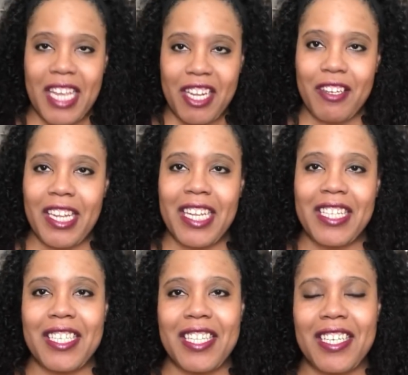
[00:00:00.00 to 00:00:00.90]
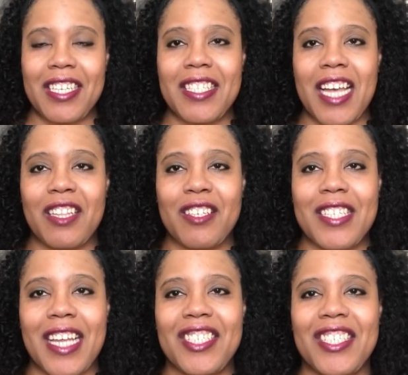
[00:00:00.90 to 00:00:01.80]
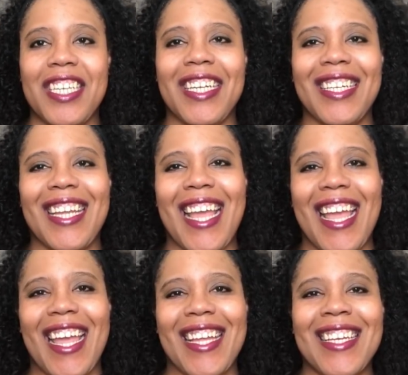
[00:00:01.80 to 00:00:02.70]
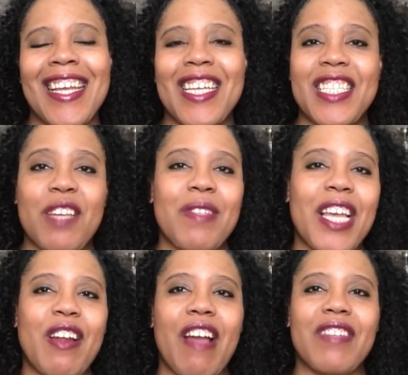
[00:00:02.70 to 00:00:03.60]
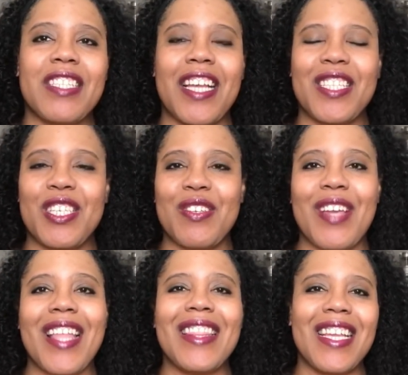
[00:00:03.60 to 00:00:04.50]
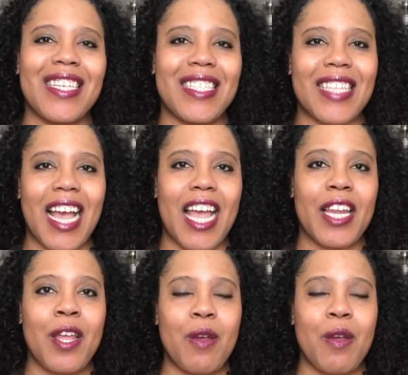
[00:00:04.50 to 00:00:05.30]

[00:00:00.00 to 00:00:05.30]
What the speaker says: Take your kid to the toddler section and see what they gravitate to, and then decide